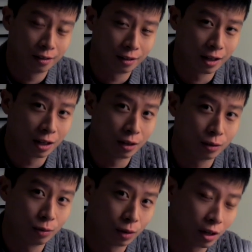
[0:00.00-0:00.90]
Today
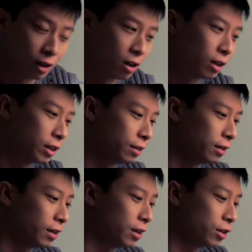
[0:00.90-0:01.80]
we're going to call it
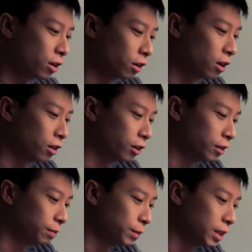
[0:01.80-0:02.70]
a dark
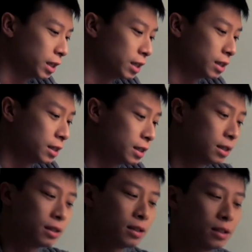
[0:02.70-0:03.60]
lager because this
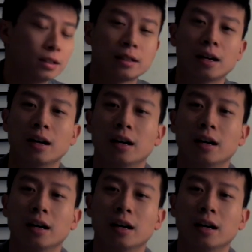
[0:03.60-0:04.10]
is